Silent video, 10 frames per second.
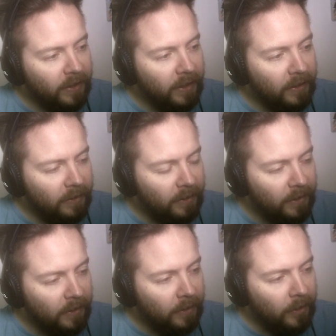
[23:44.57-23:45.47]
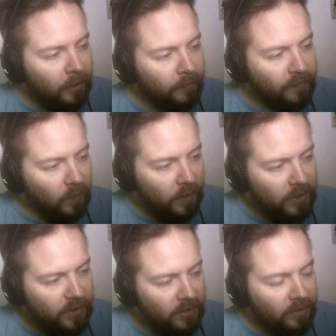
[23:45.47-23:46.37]
and
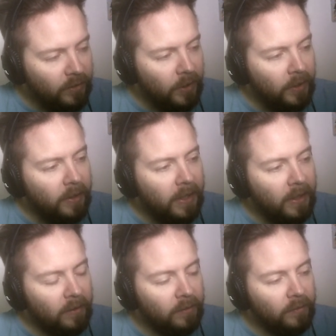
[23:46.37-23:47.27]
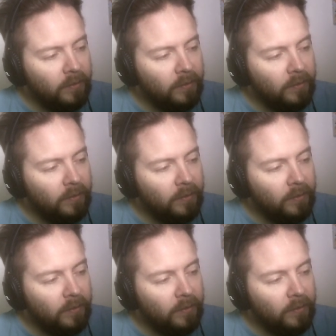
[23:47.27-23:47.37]
forced and